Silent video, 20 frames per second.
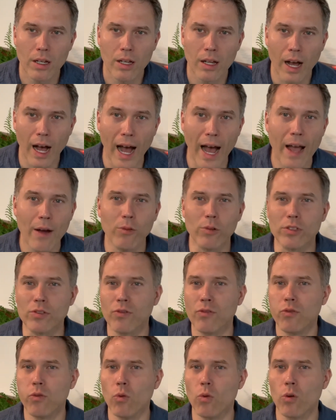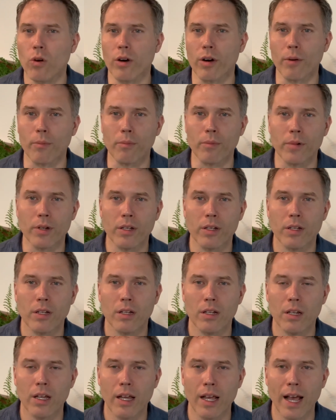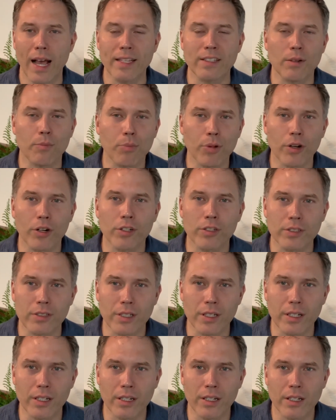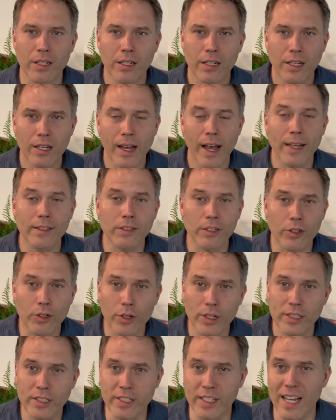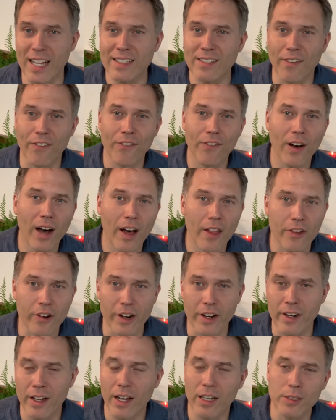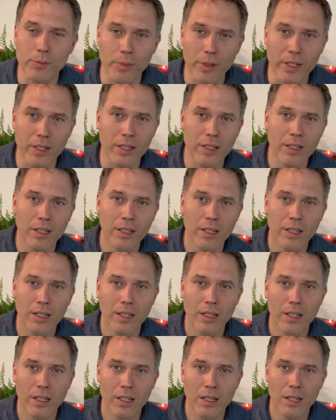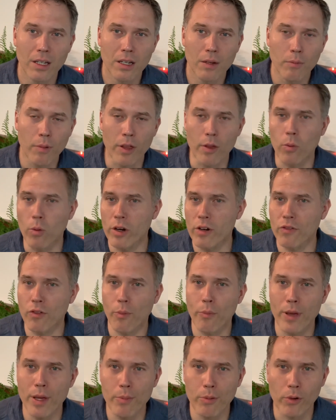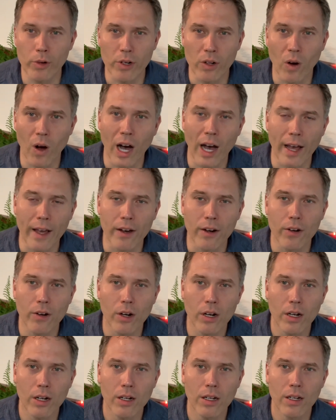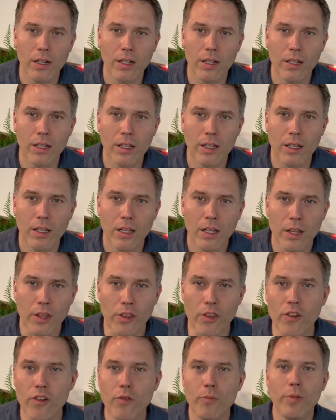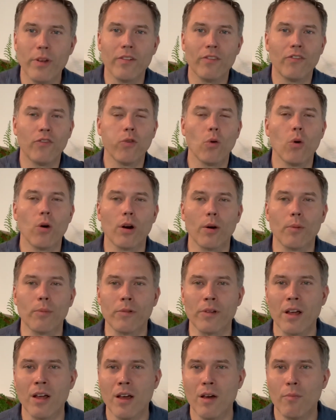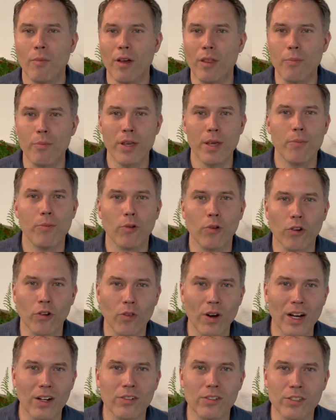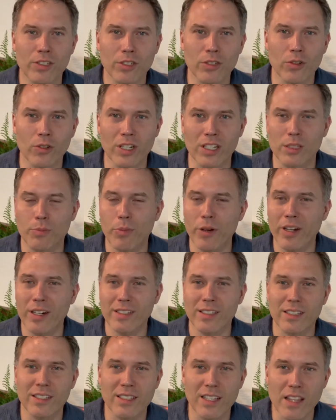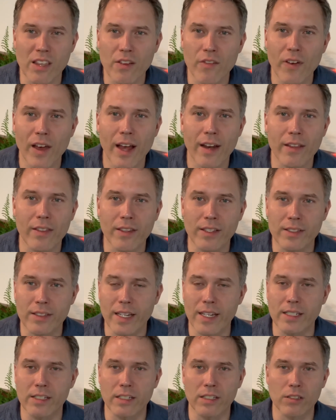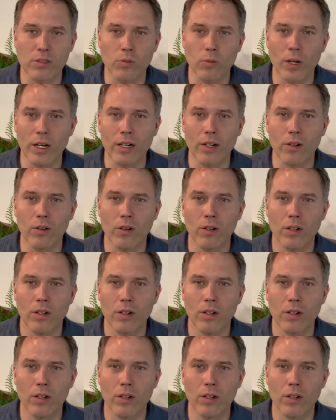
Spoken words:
I was formed as a person, as a Christian, as a father and husband by the wonderful people in Ohio. You've been formed by the people around you and experiences that you've had in this nation as well.